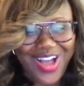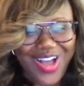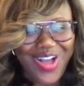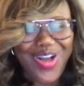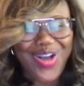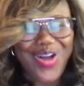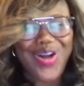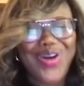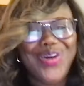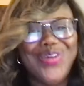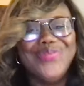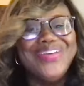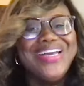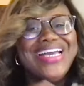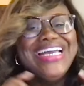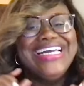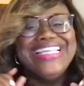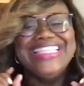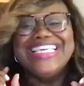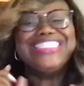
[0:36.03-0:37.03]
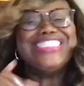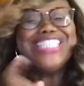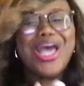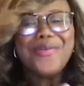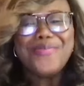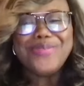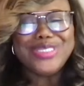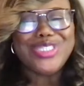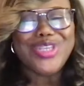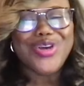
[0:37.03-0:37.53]
Um, this
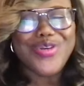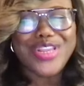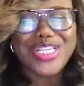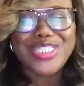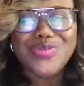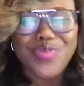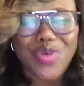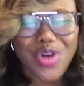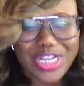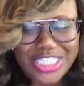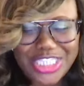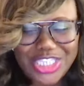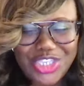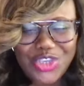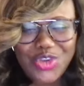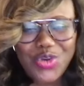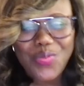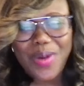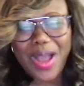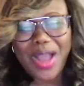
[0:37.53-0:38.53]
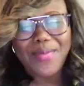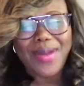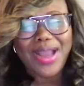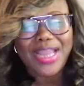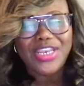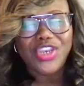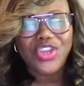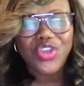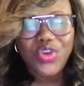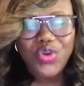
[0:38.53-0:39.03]
episode is brought to you by
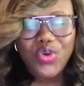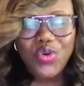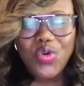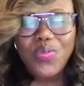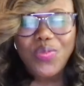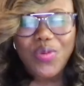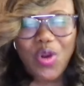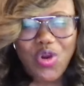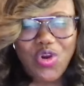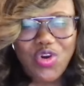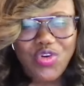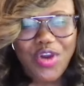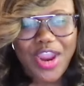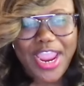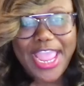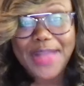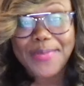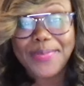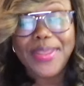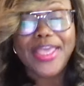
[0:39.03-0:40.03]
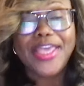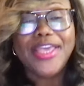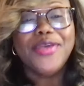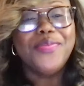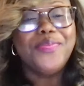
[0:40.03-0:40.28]
my new program,